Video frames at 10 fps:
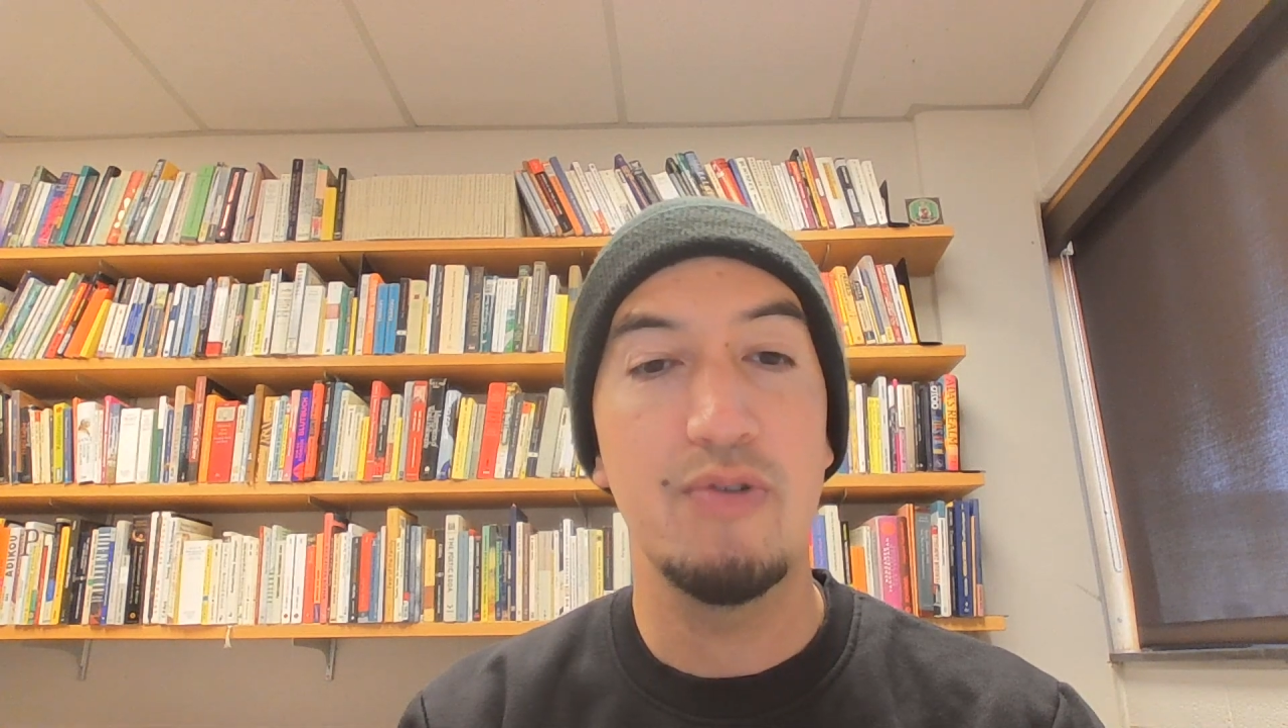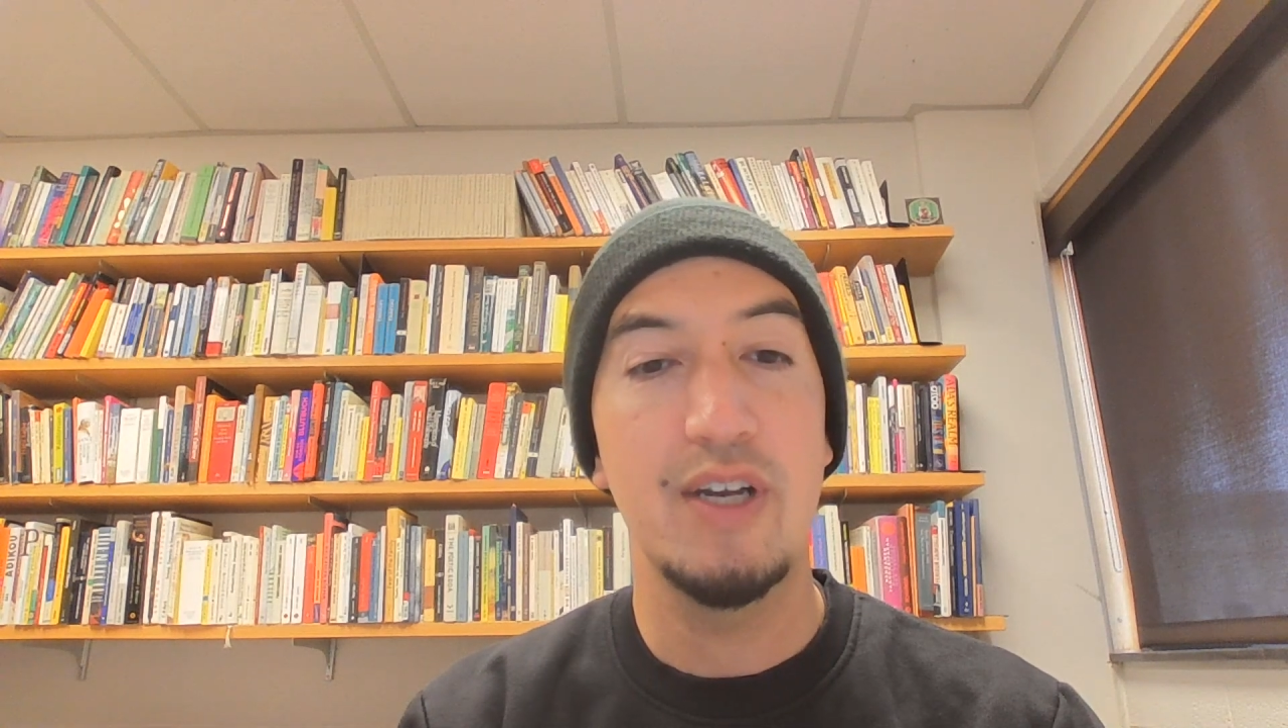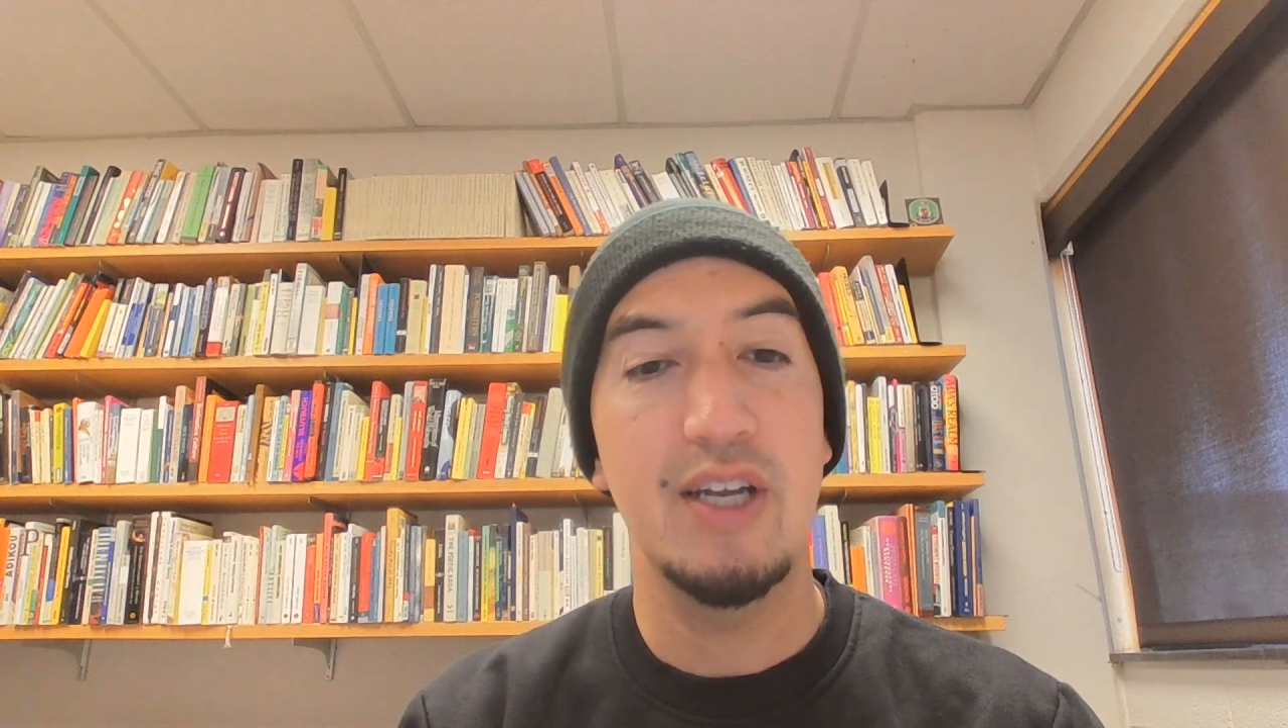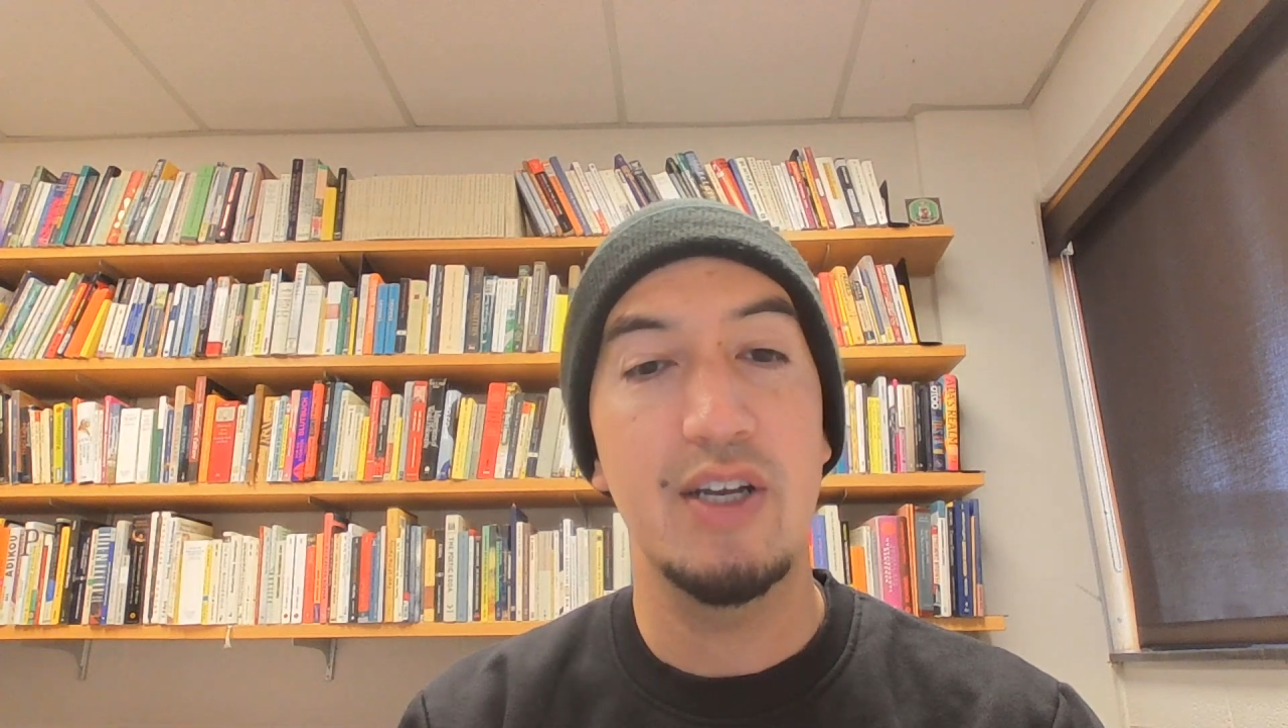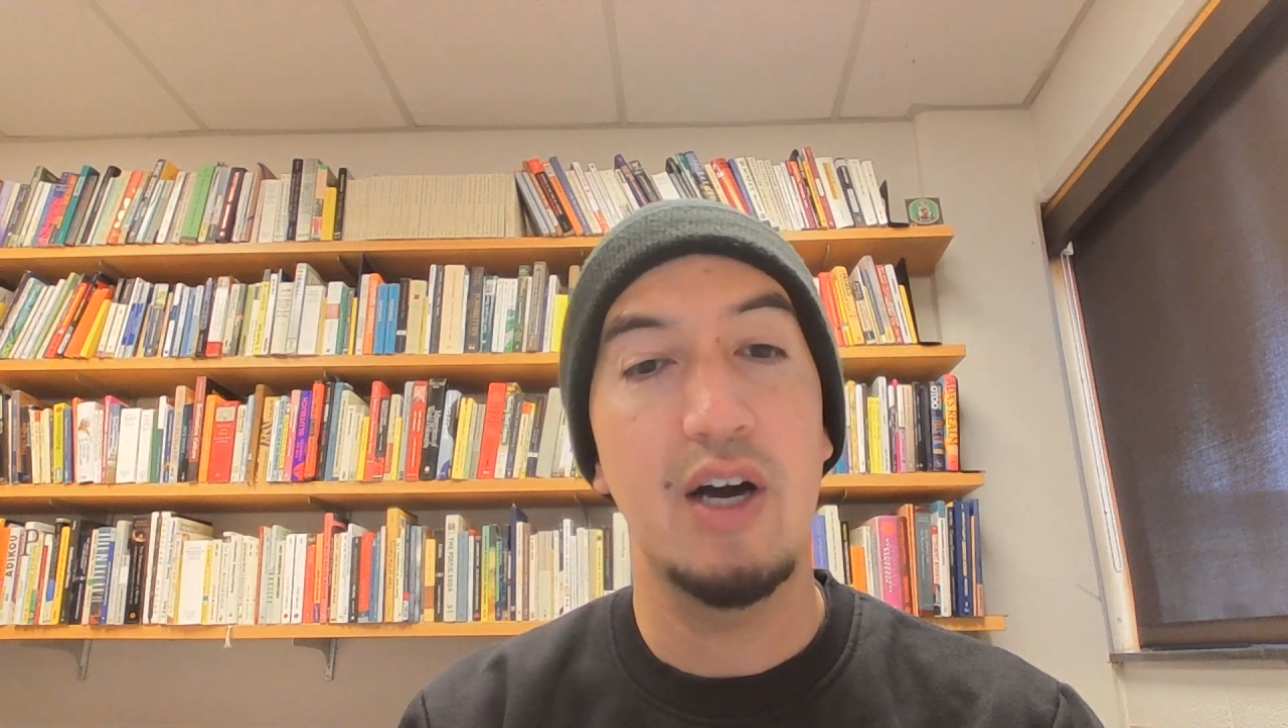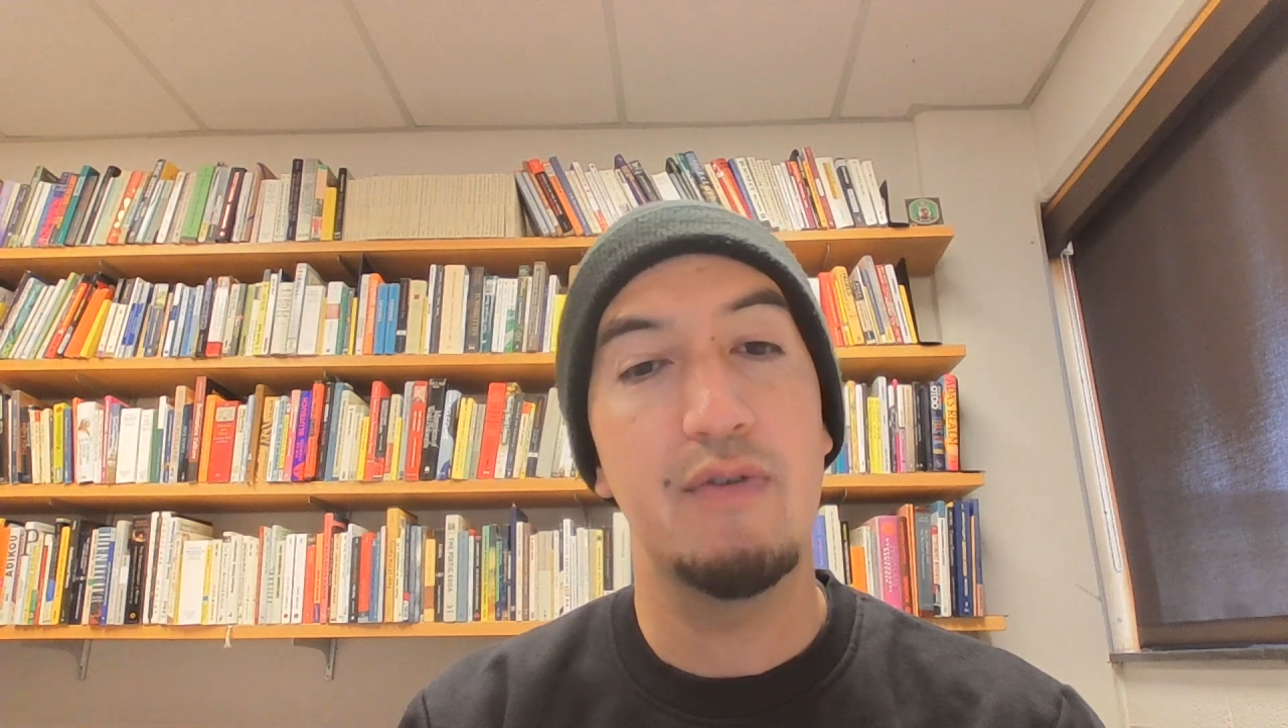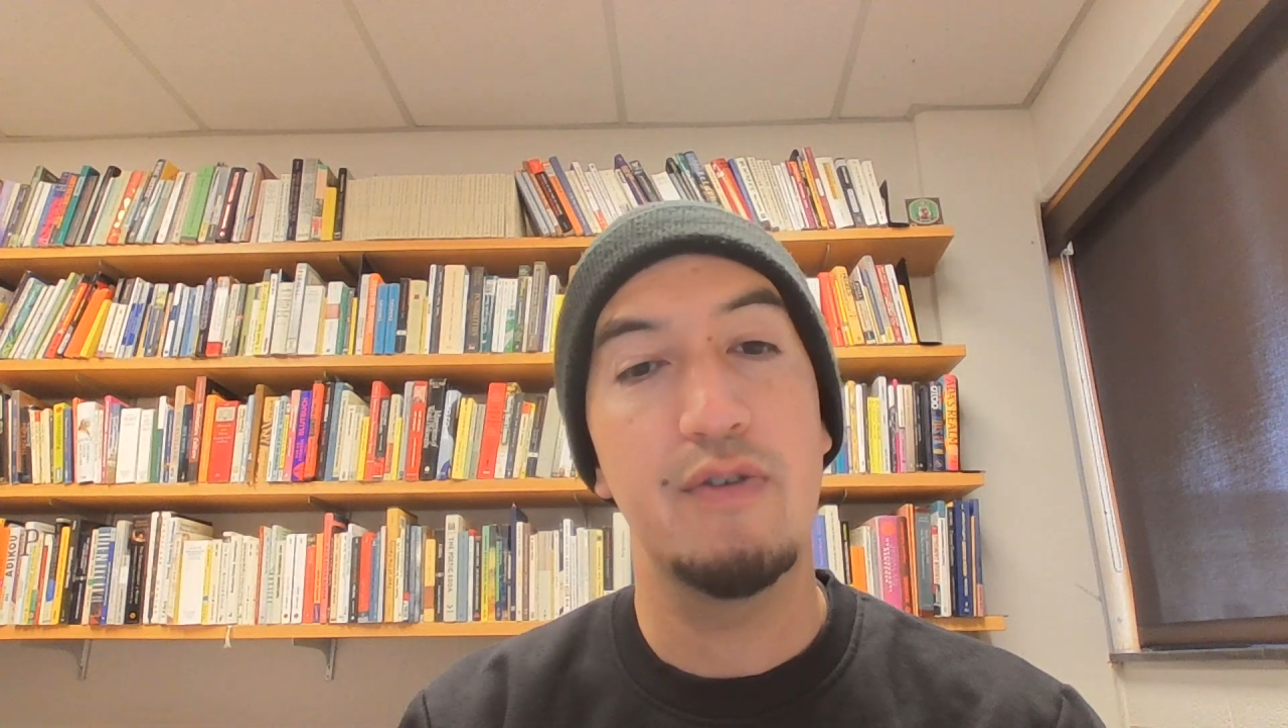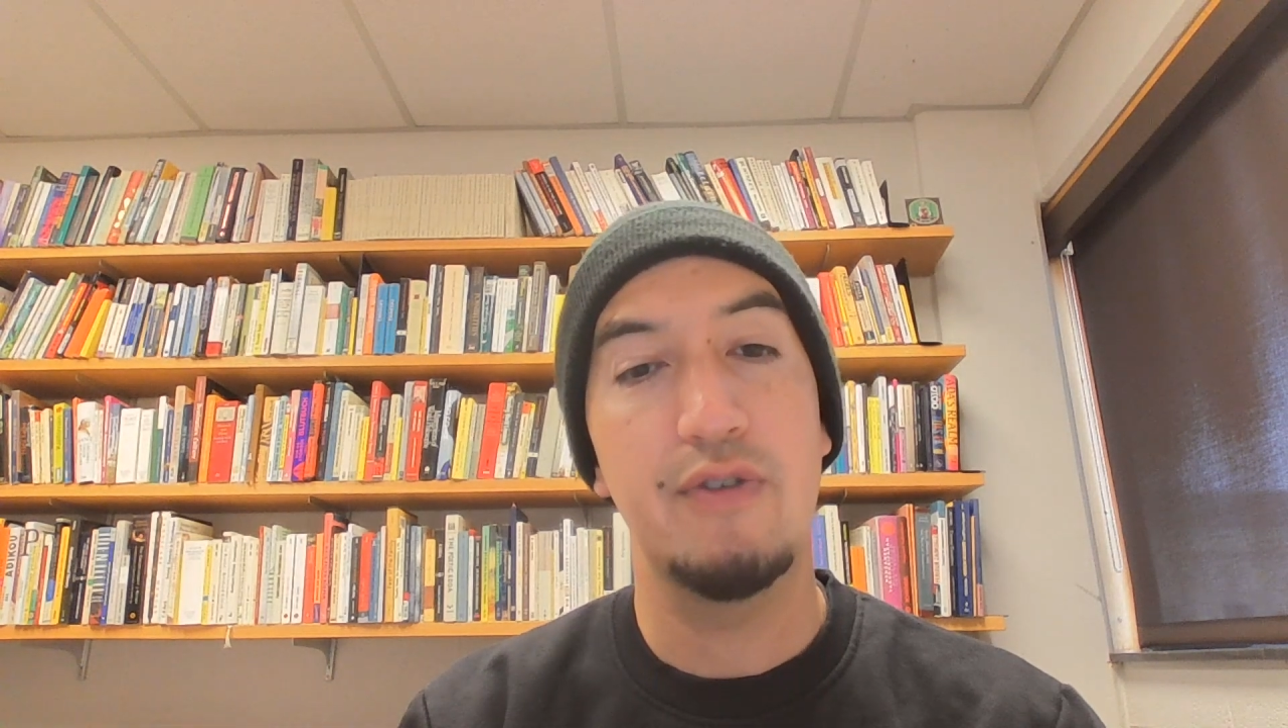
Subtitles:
reading a novel